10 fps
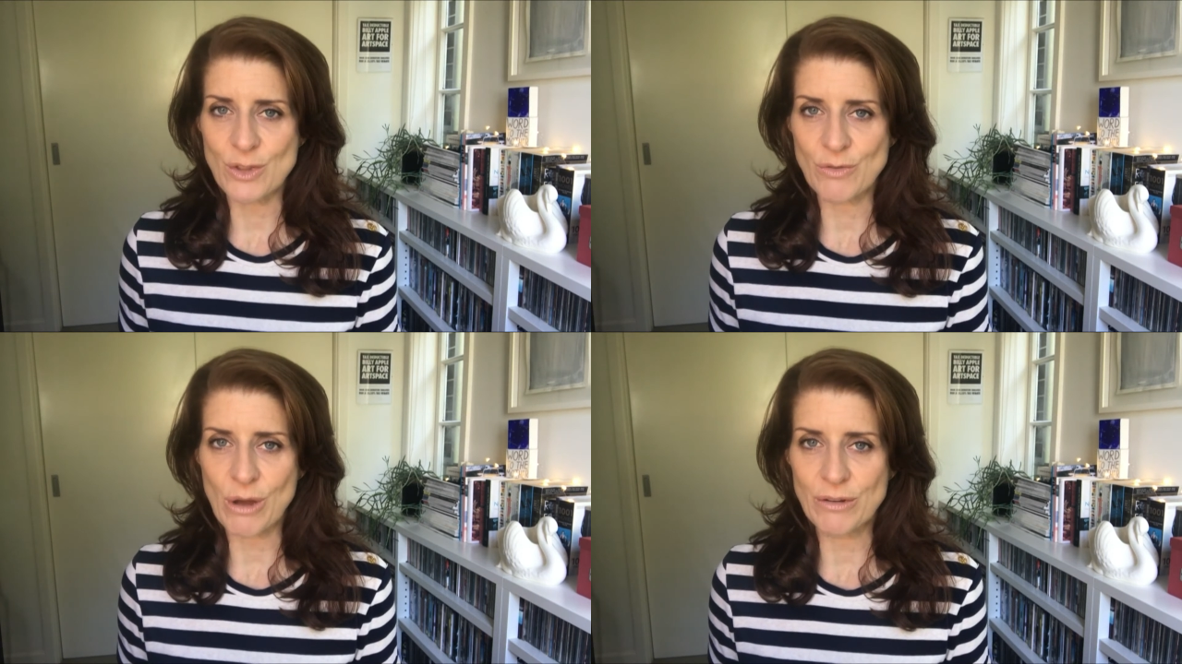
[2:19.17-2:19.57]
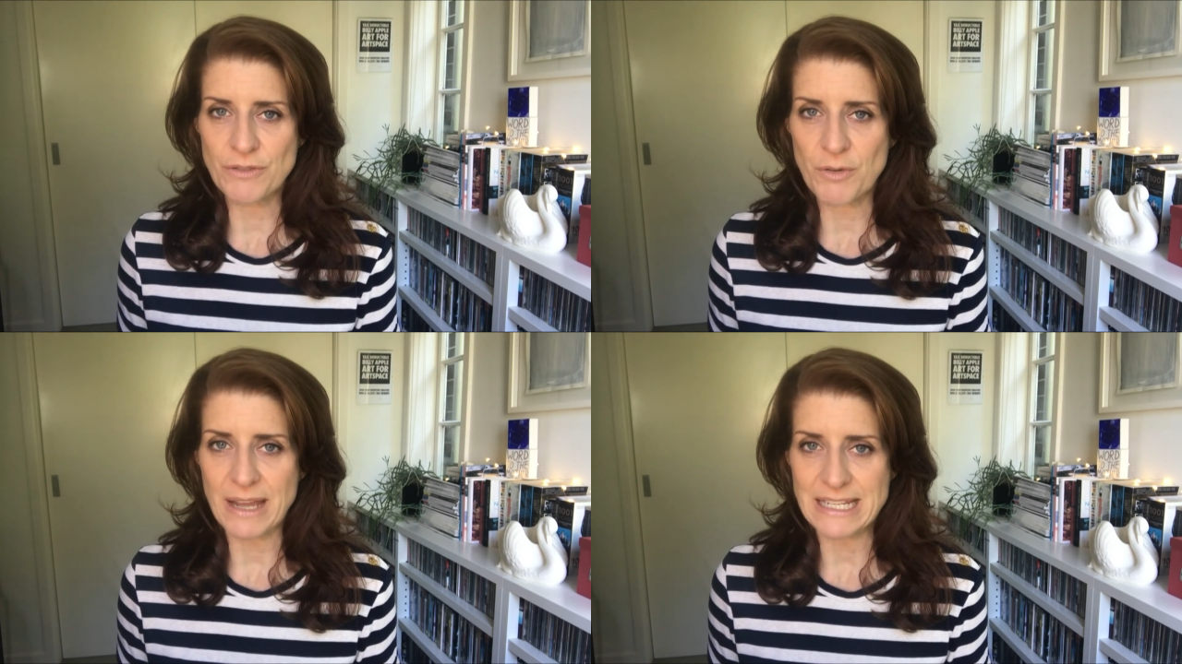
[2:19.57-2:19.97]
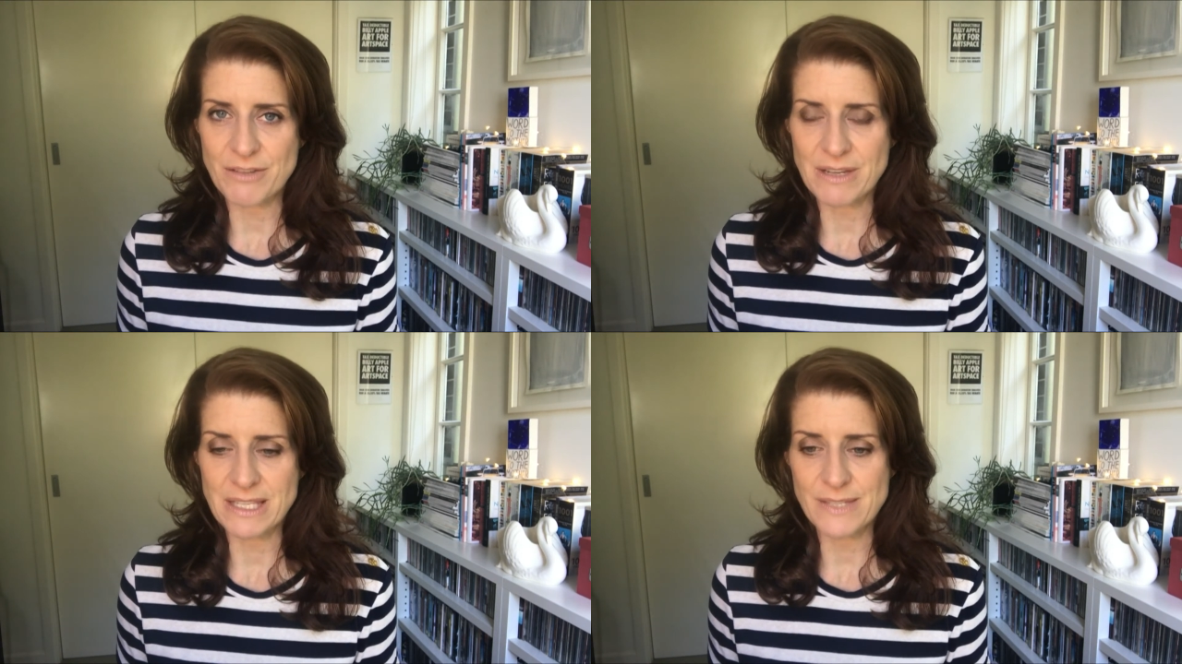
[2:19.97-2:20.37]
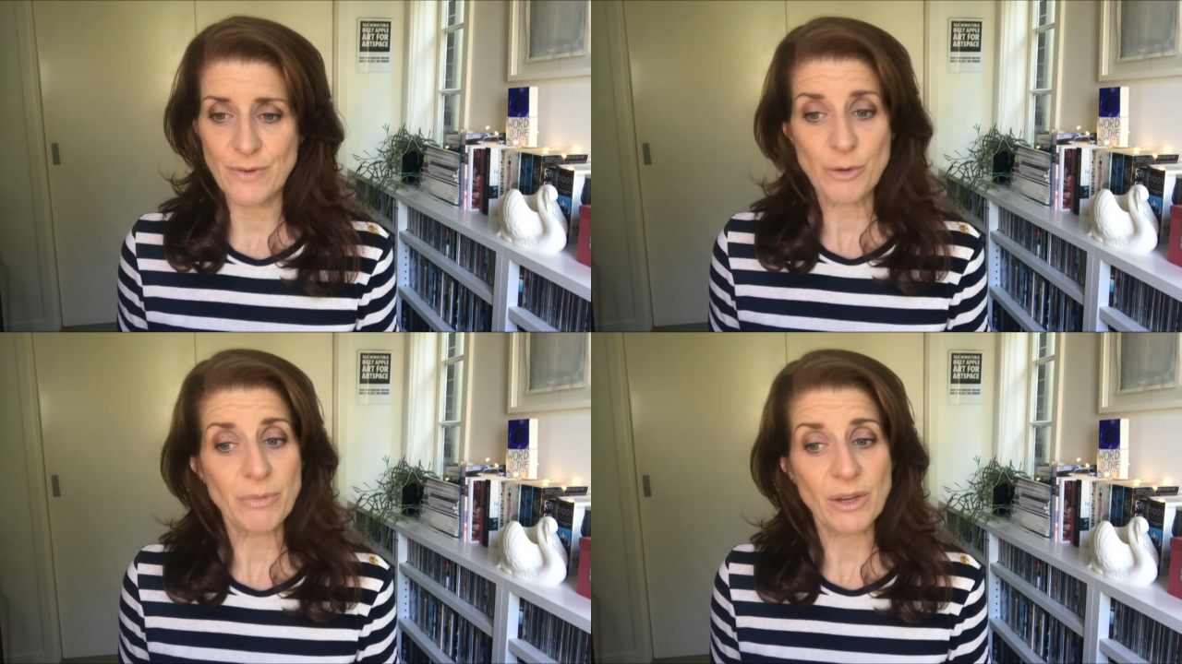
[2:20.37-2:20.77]
the role of narrator in this
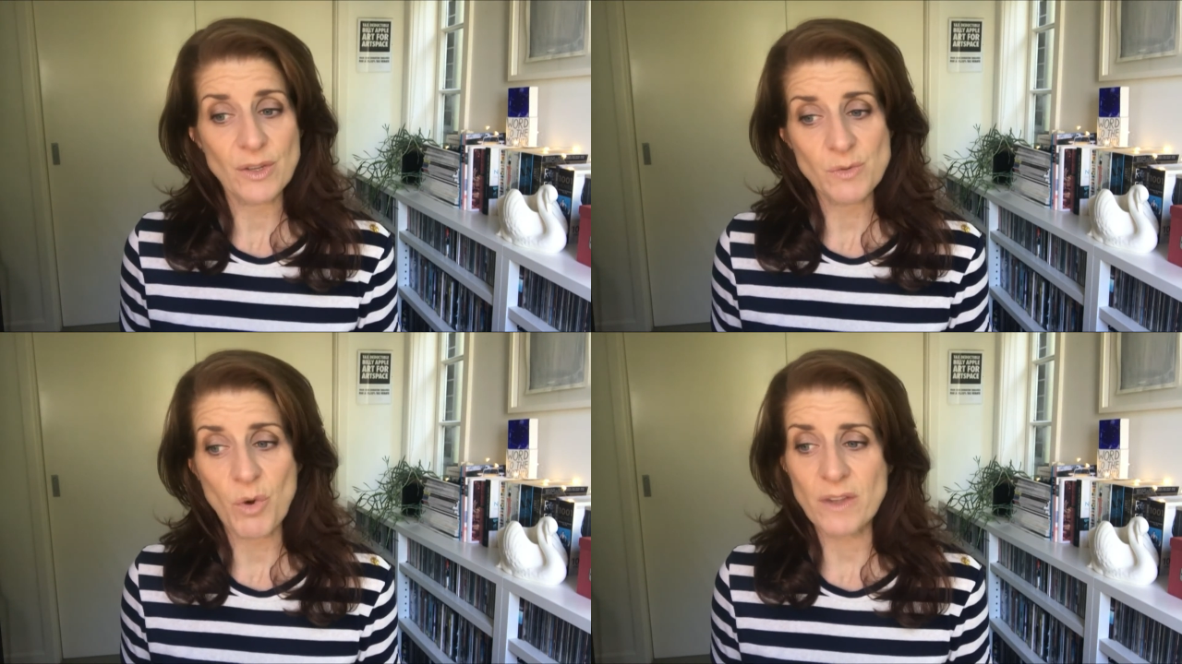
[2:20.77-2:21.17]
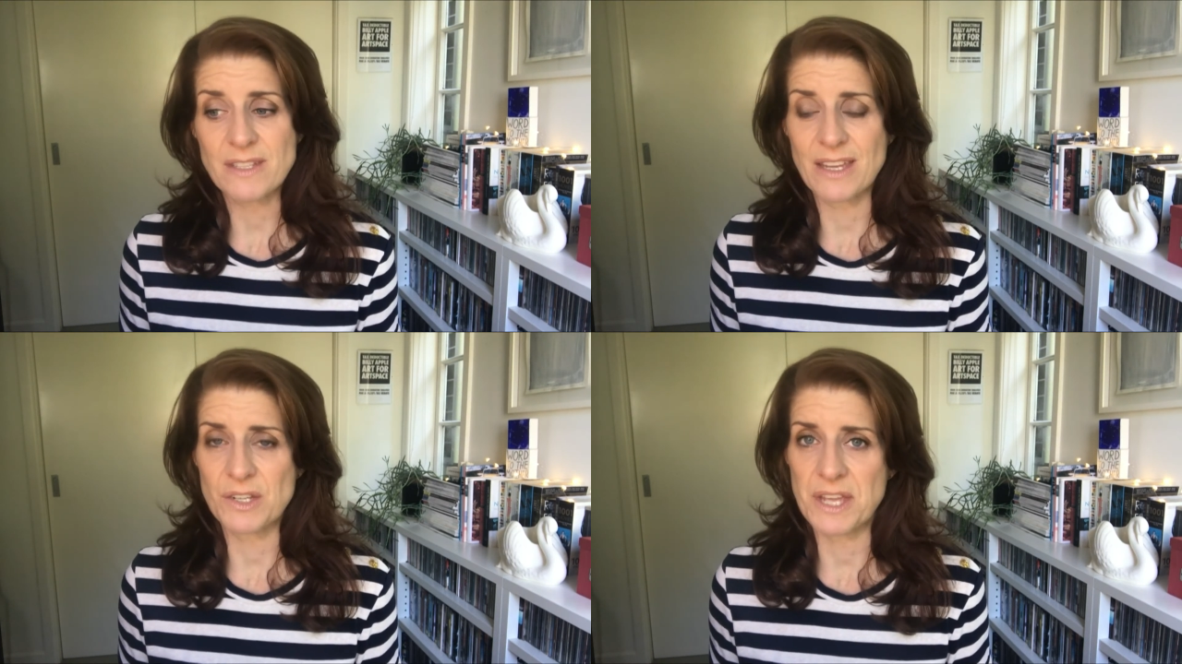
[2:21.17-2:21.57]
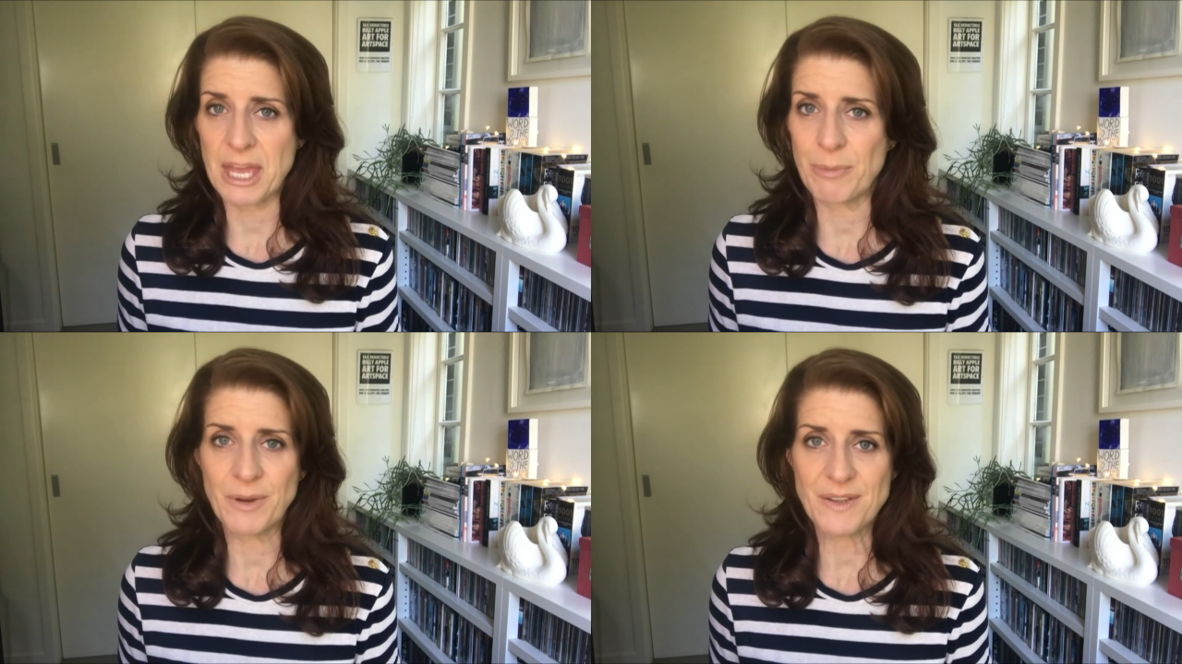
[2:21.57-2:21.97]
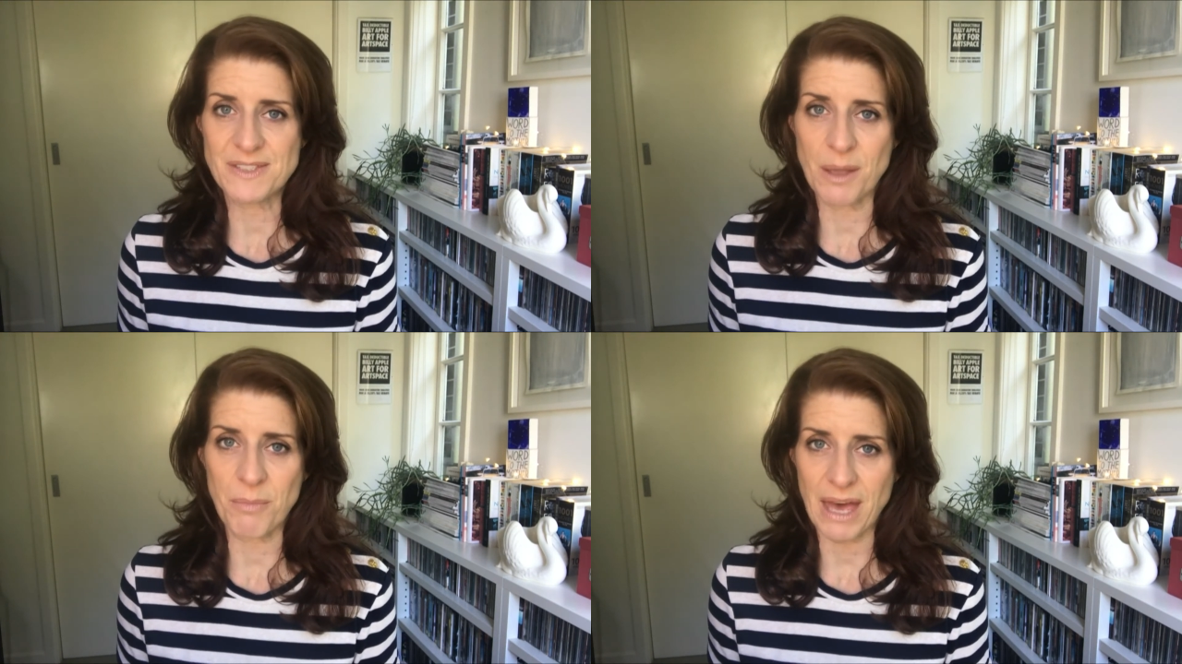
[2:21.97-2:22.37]
film because what's actually happened is
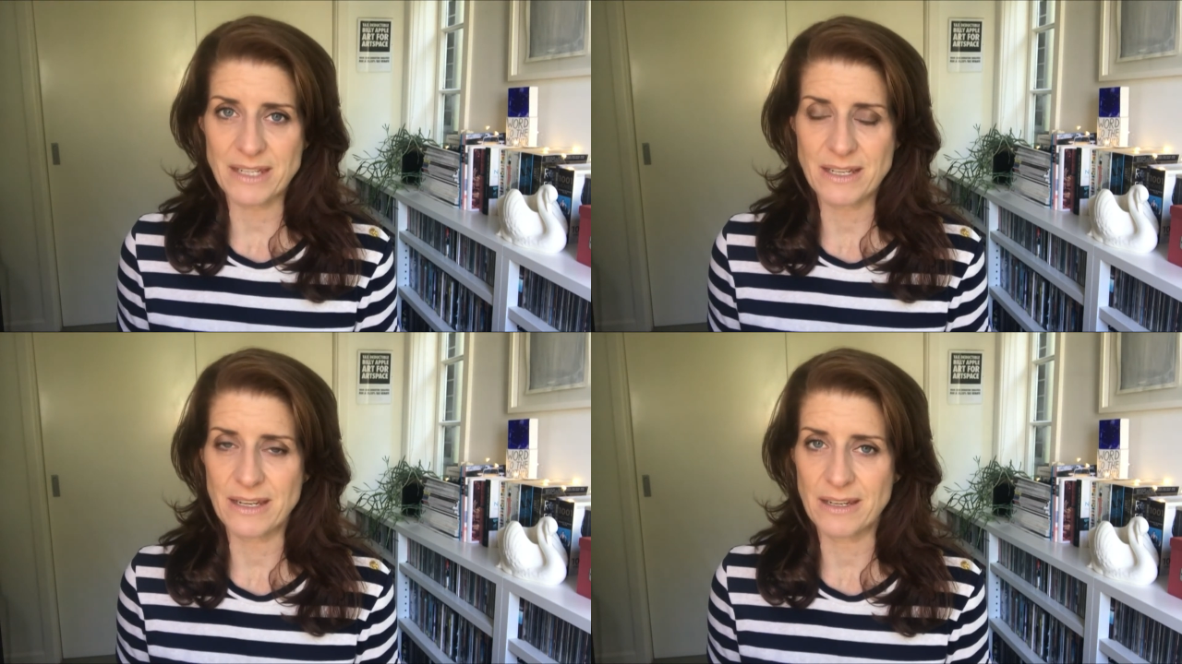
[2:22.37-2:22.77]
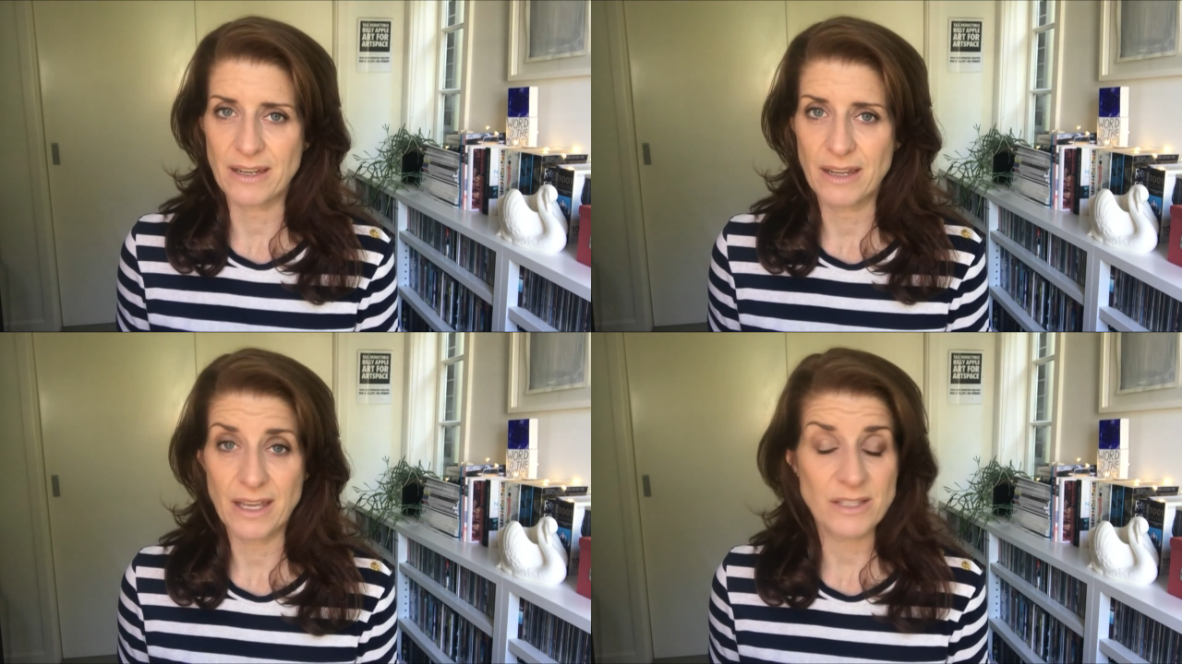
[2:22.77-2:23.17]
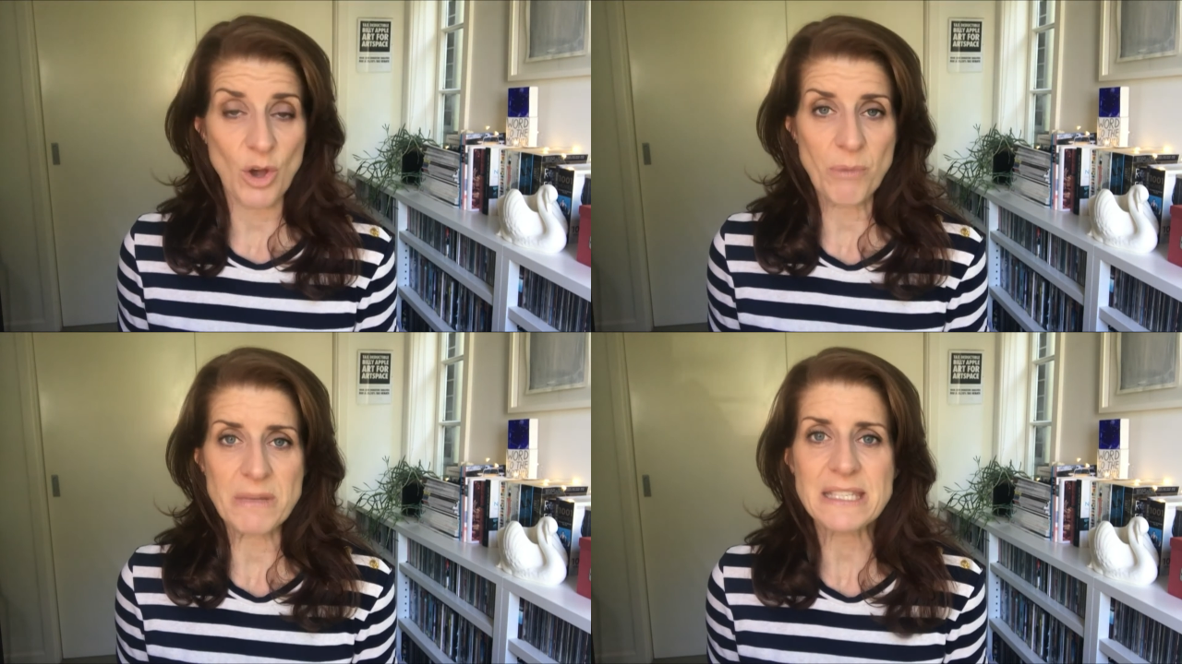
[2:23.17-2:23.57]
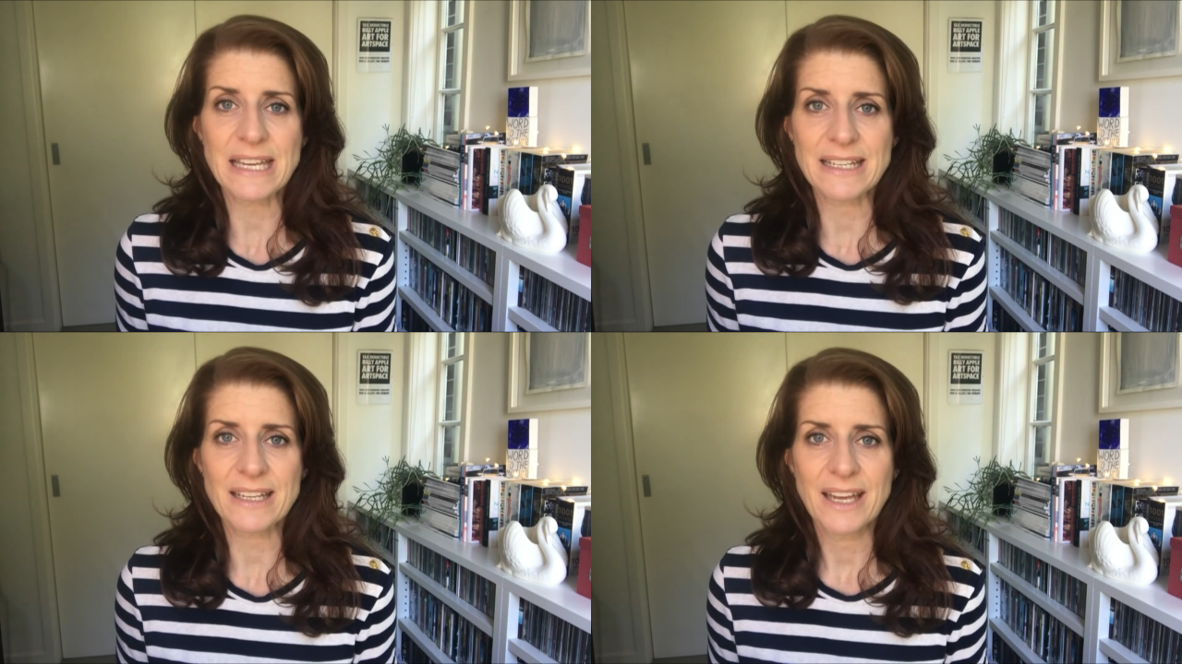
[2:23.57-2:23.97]
that Martin has gone
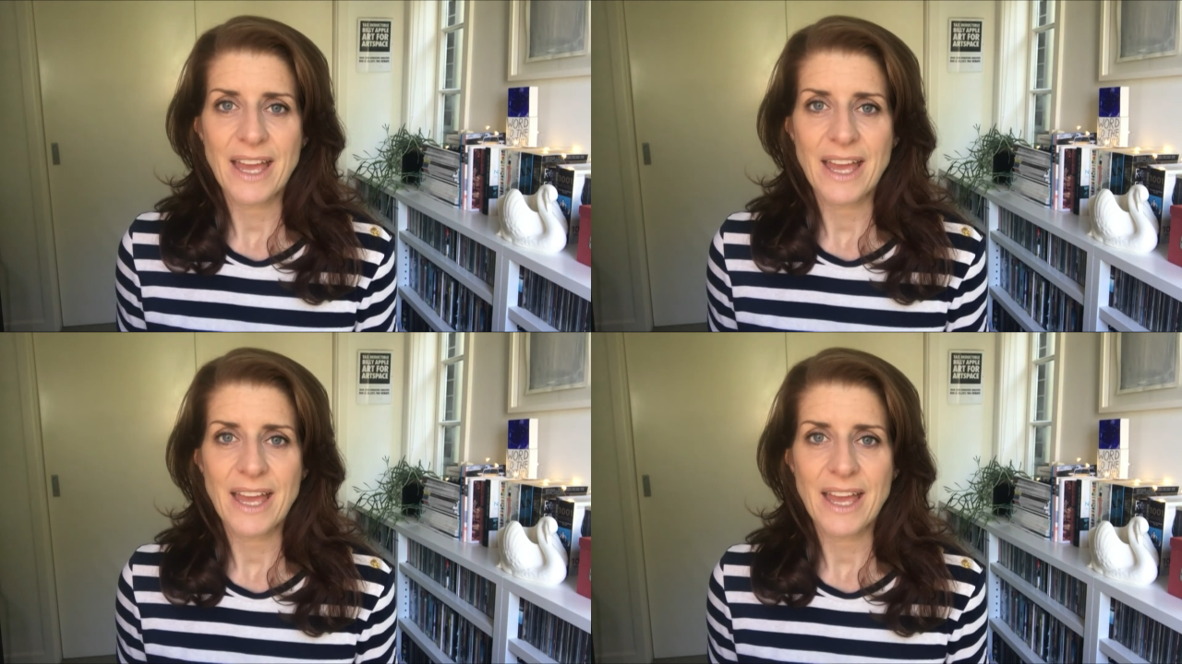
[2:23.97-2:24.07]
missing